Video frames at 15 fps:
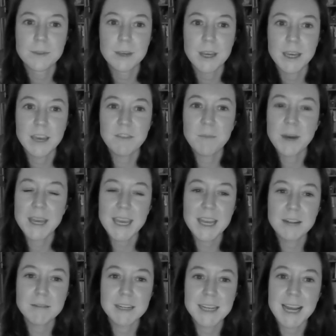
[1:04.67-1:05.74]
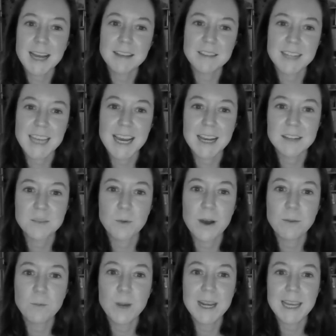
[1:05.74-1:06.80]
Give my ear a nasty ass wet
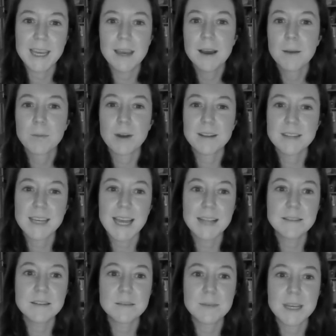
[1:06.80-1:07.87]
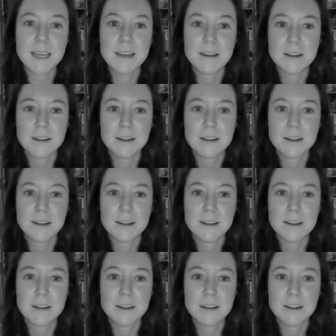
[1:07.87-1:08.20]
willy. Press against me.